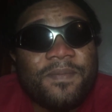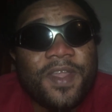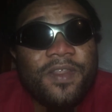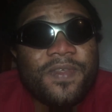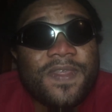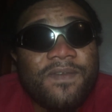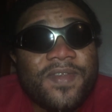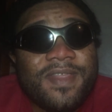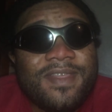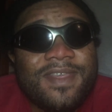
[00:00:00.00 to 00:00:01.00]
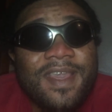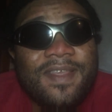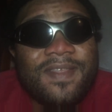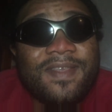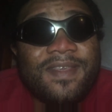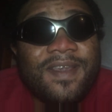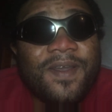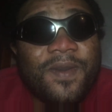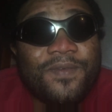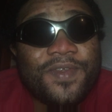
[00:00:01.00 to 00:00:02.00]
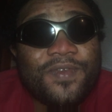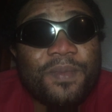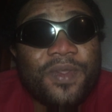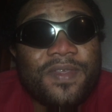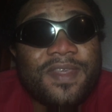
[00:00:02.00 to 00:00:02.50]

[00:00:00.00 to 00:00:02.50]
I'm telling you, 17th of this month.